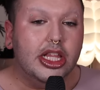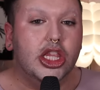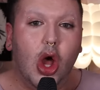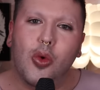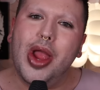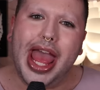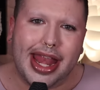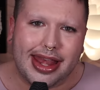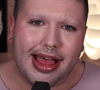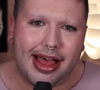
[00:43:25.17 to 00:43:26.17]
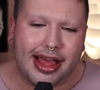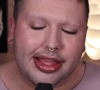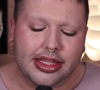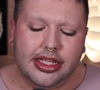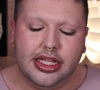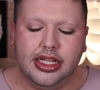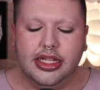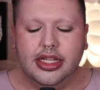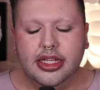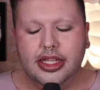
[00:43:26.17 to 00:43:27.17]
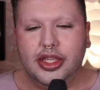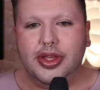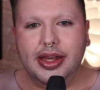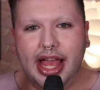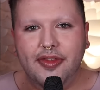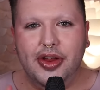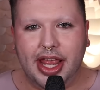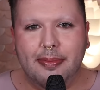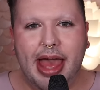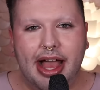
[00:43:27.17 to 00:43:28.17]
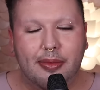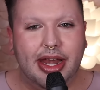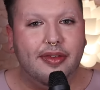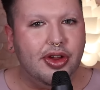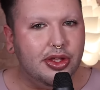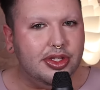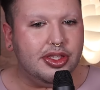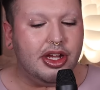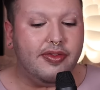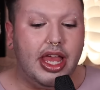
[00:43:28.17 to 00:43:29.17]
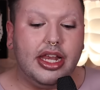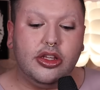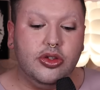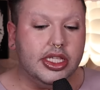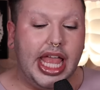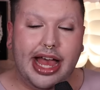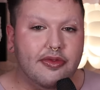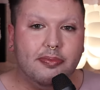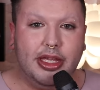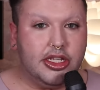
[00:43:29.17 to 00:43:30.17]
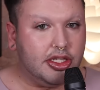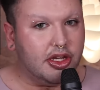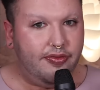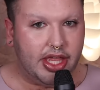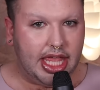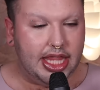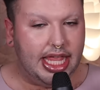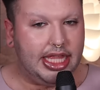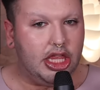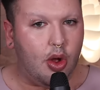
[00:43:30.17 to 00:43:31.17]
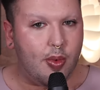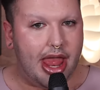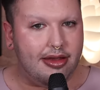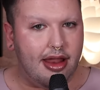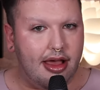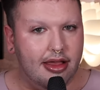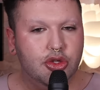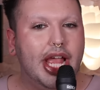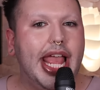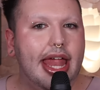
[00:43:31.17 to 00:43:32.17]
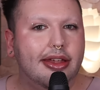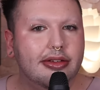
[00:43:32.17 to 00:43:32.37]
Lauren, uh, you can have your name back whenever you deserve it, and you just haven't been deserving it lately, Lauren. Uh, try again.